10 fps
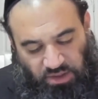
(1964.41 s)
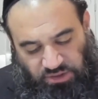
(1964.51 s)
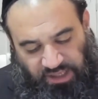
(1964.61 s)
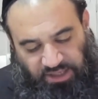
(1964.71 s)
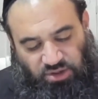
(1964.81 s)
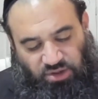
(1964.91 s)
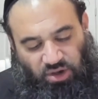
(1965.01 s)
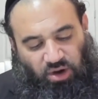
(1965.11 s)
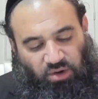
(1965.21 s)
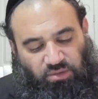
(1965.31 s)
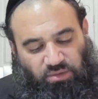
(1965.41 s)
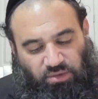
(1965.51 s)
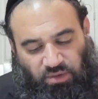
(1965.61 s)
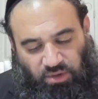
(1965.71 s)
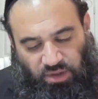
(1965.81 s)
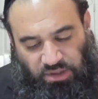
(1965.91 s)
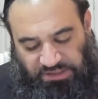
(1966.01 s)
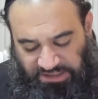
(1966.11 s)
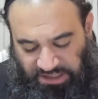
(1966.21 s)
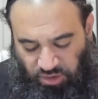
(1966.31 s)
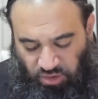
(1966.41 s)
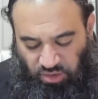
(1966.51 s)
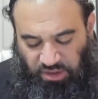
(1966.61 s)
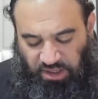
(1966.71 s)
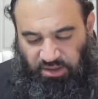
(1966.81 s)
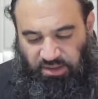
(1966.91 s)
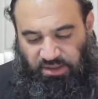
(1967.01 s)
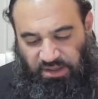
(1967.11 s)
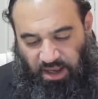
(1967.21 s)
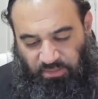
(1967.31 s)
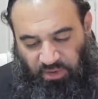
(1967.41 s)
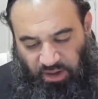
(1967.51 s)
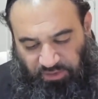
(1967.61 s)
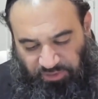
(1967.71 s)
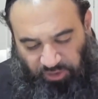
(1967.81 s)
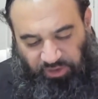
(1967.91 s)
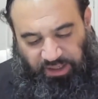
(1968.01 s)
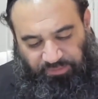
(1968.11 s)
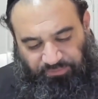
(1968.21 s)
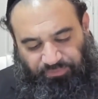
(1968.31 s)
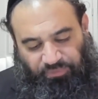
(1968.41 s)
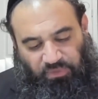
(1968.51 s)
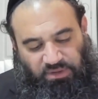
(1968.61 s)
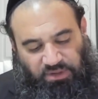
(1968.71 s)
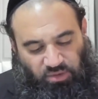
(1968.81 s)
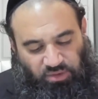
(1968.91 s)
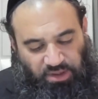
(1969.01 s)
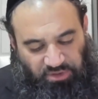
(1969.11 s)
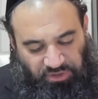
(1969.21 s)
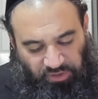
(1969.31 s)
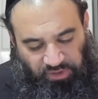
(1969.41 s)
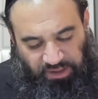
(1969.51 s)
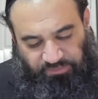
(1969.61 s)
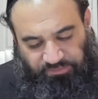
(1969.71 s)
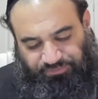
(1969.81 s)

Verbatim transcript: So then you go to Tikkun number 30. Tikkun number 30